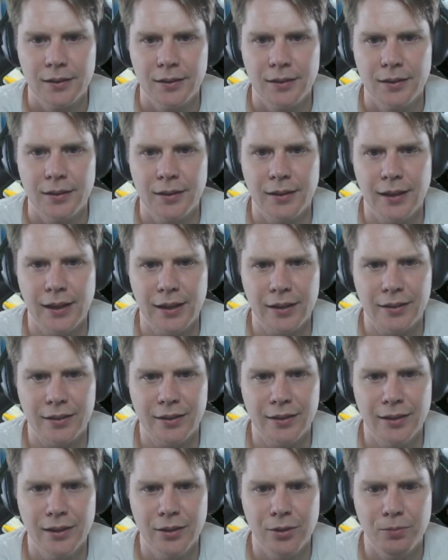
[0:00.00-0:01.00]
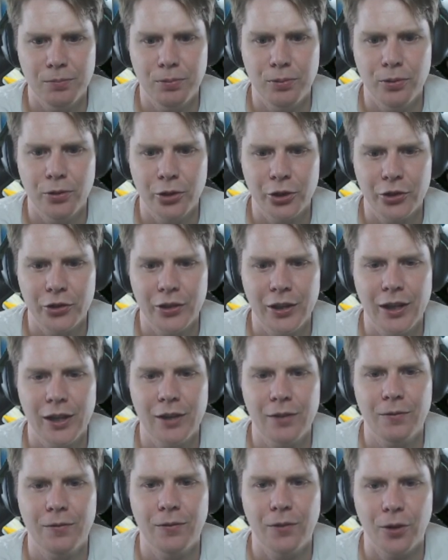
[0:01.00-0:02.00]
Now Janil pushing
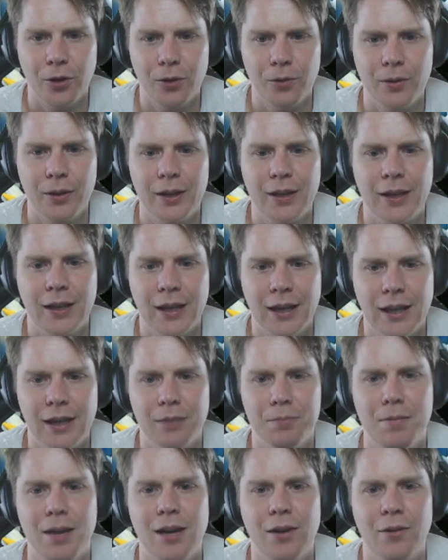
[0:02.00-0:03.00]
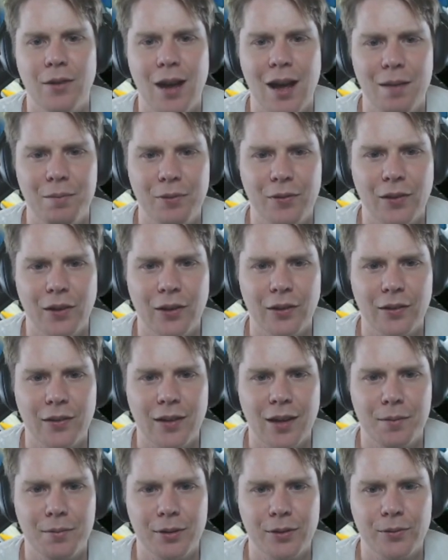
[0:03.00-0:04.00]
forward here. The Mega Absol is
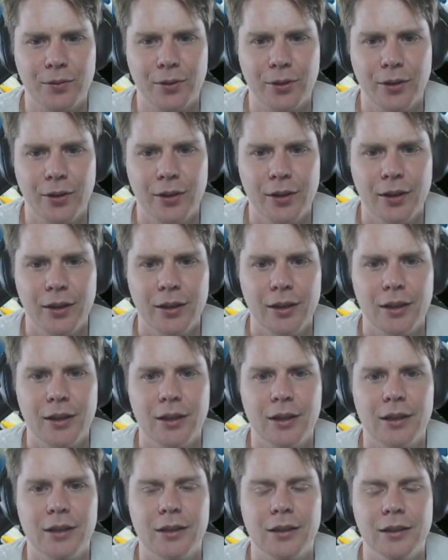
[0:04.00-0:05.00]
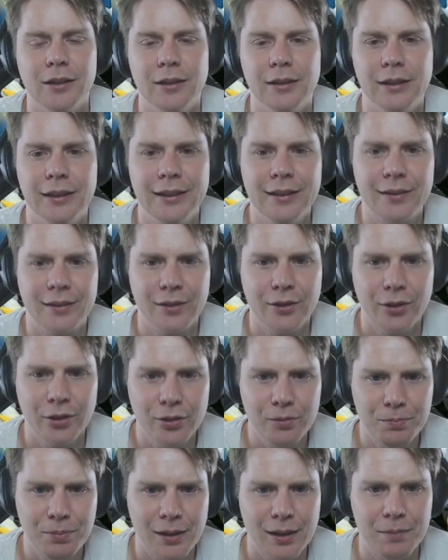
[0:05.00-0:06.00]
coming through. This could
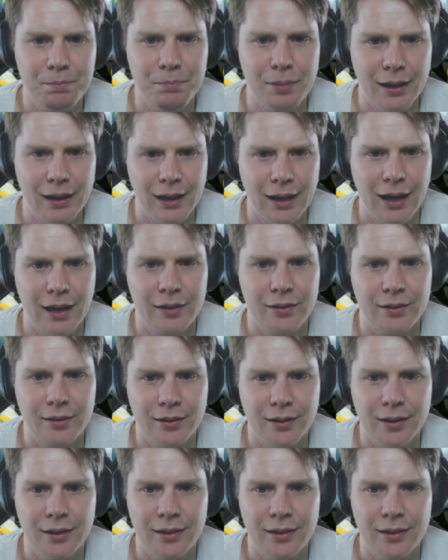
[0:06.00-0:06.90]
be big actually.